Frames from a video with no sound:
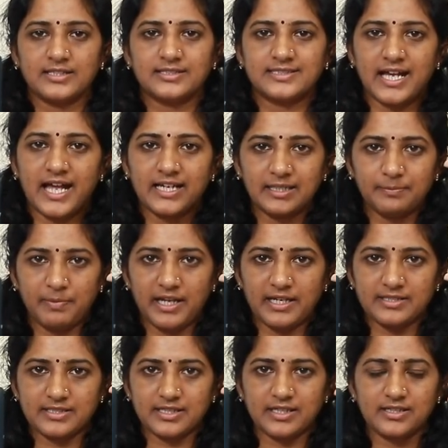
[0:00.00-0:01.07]
Jali
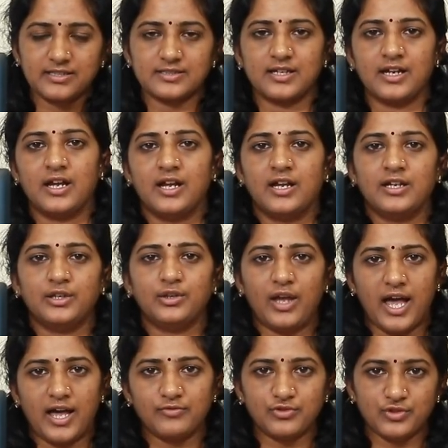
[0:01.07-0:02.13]
patterns, you
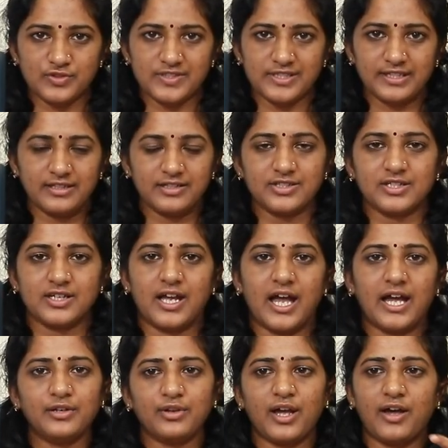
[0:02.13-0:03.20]
have to search
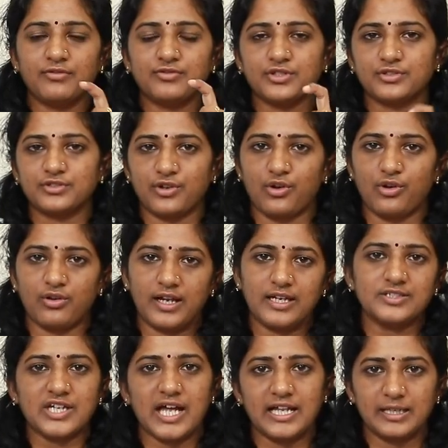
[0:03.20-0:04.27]
and you have to draw a
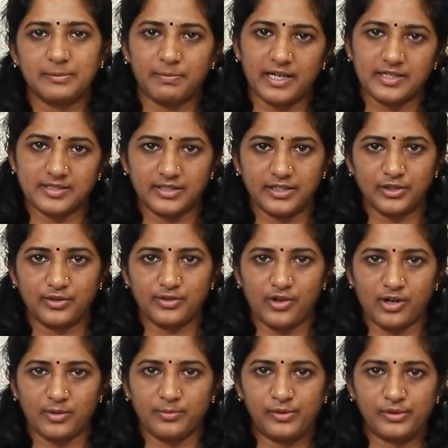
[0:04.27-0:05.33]
jali pattern in your
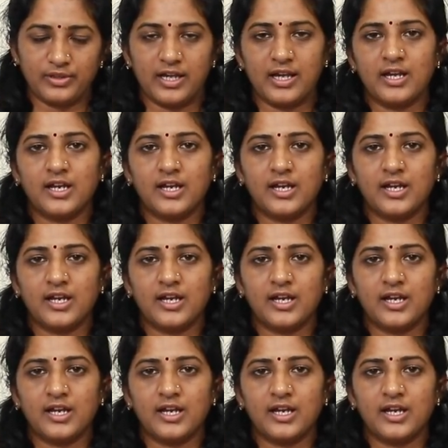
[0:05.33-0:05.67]
notebook.